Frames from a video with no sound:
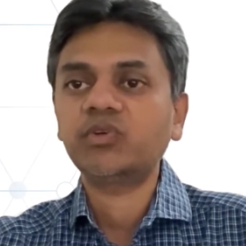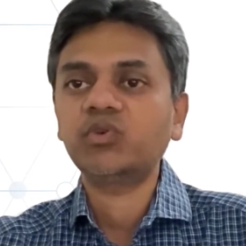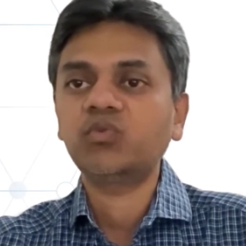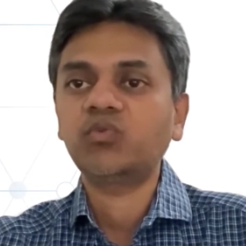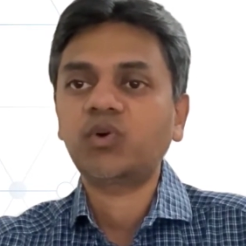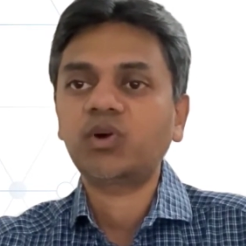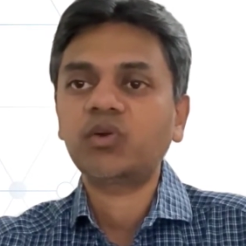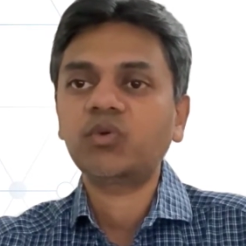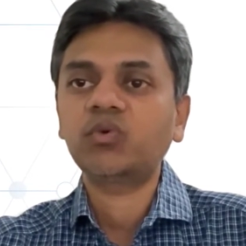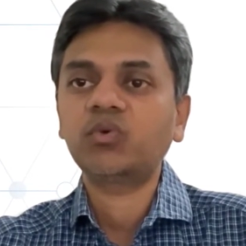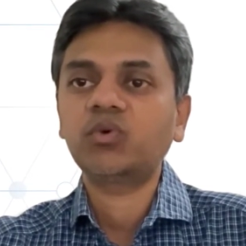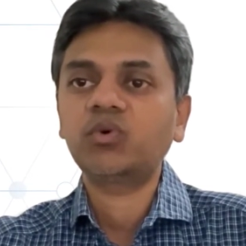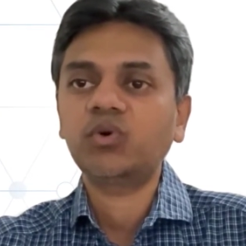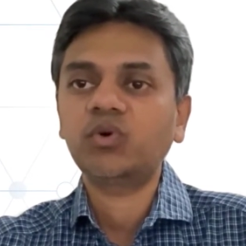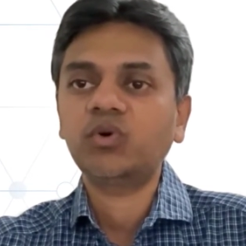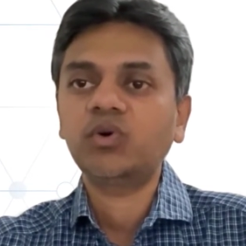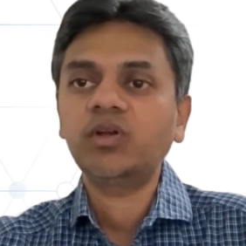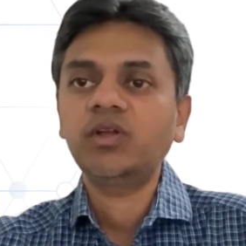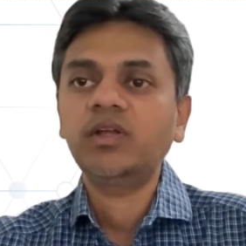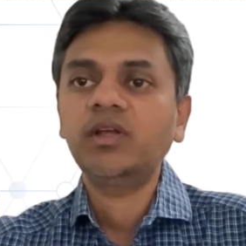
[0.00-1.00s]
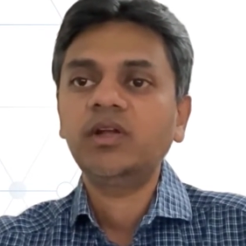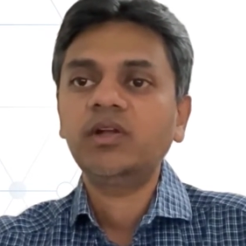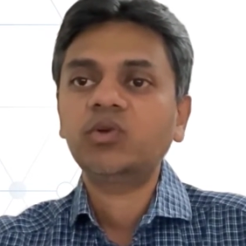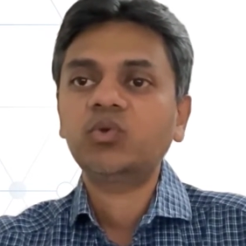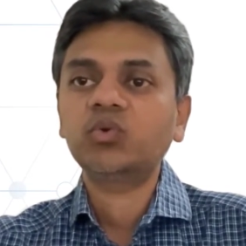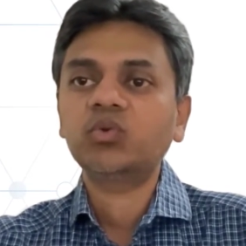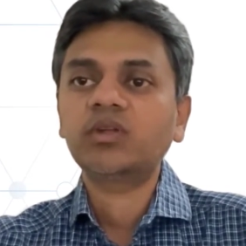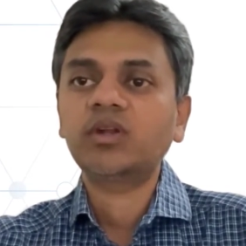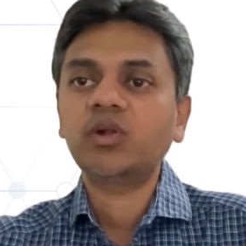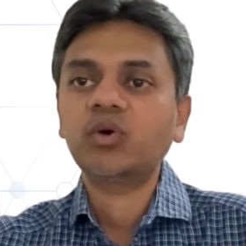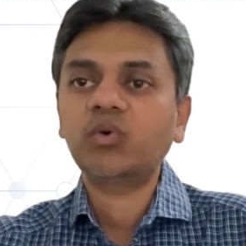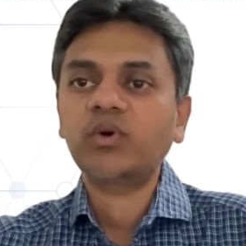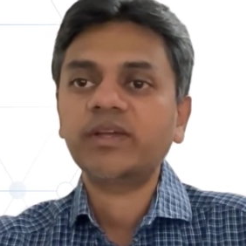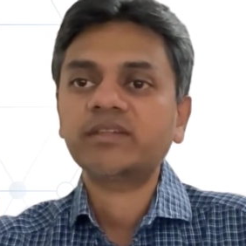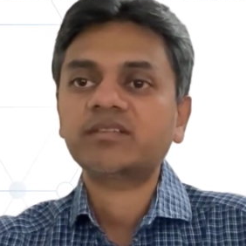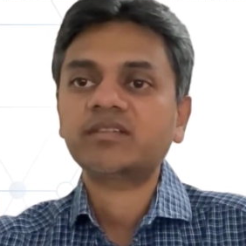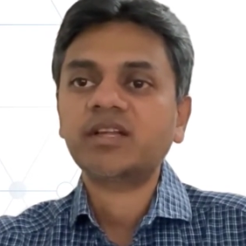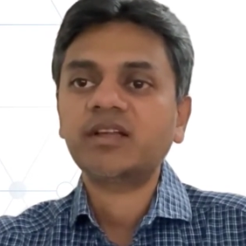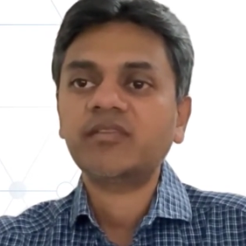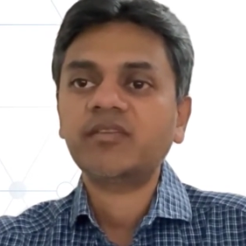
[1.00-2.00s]
You want to go to the
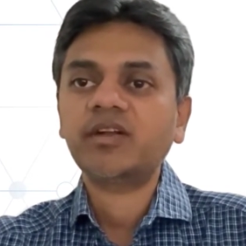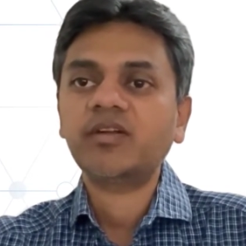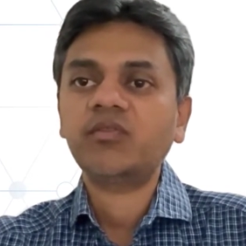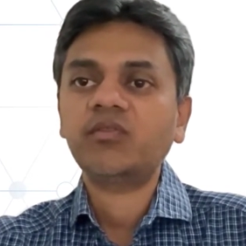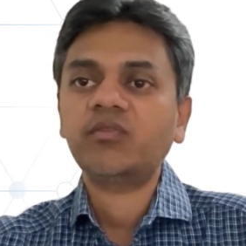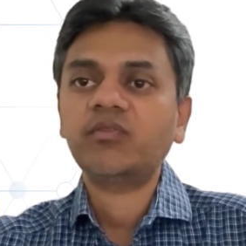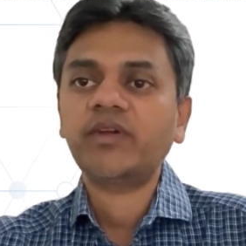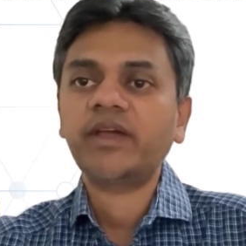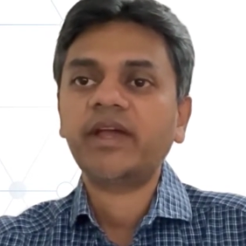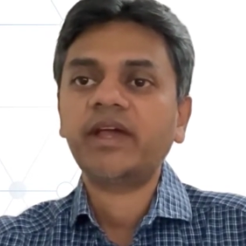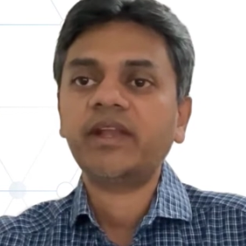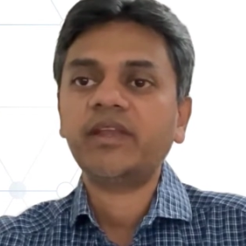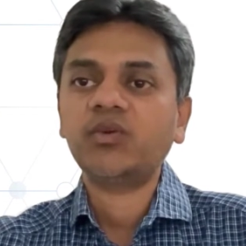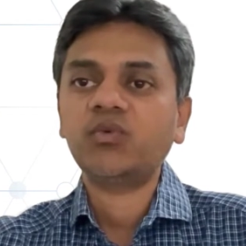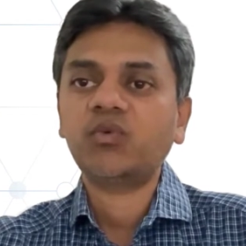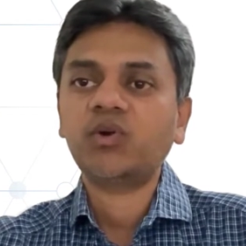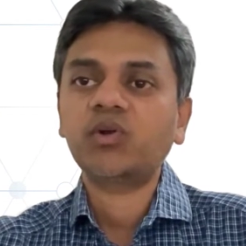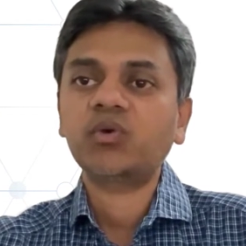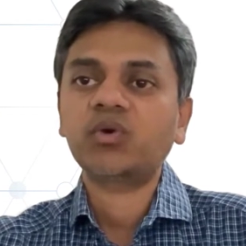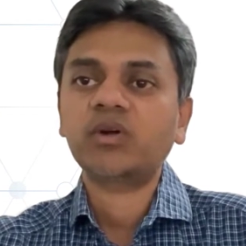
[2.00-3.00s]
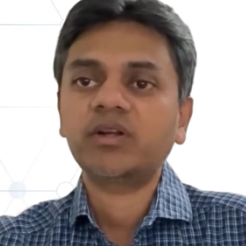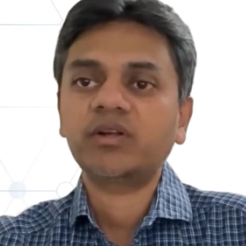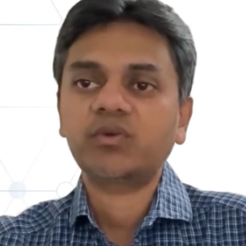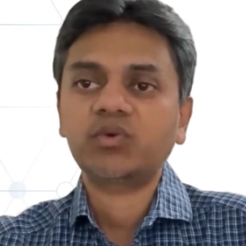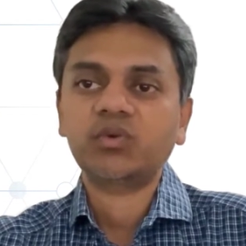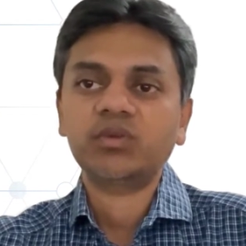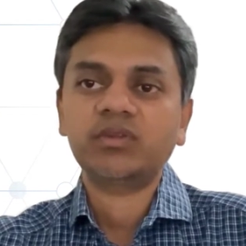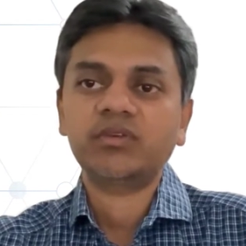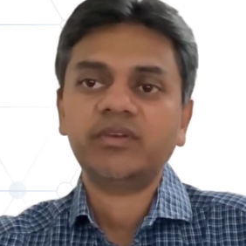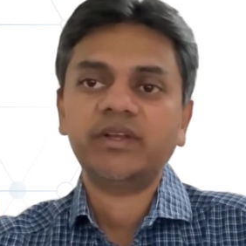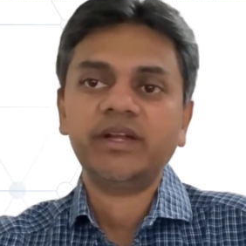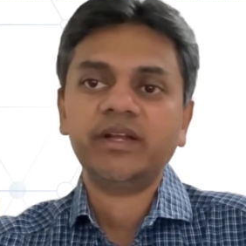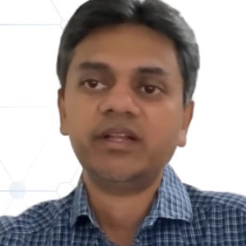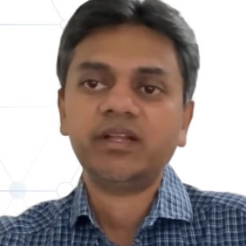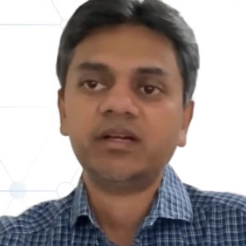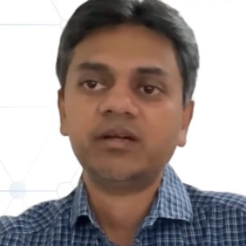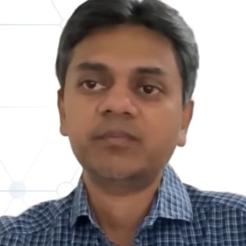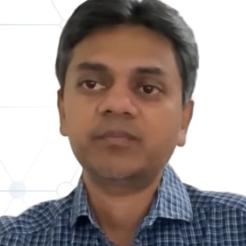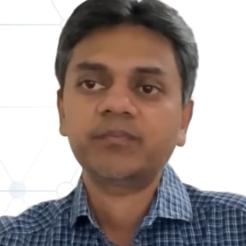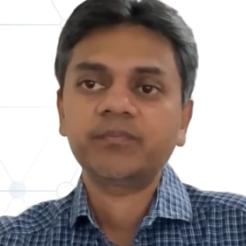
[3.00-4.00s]
lowest level where you want to control the
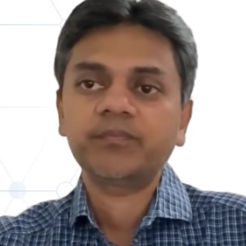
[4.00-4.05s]
data.